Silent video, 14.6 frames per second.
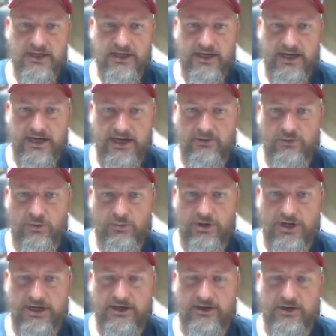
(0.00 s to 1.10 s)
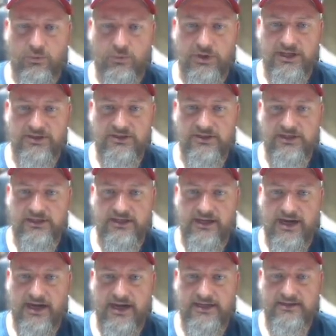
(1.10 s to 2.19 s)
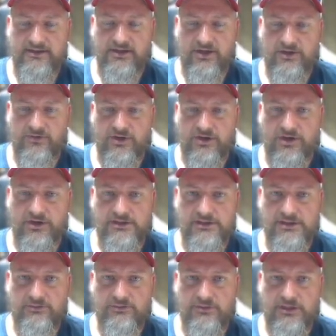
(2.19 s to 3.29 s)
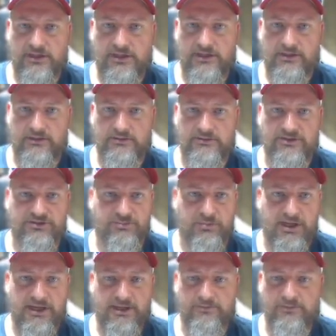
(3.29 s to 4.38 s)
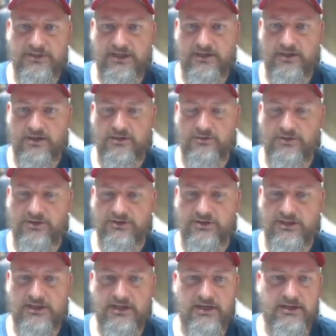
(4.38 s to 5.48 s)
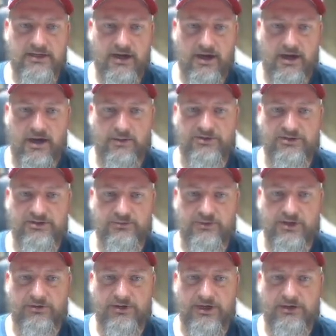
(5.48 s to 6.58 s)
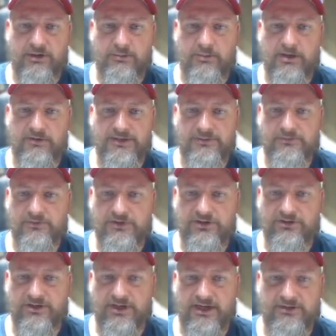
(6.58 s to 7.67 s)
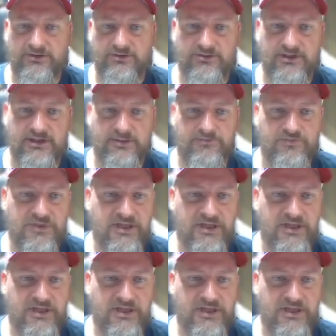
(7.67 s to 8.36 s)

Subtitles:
and we're bringing in the width and height of our display along with the object that we created right above it, which is I2C.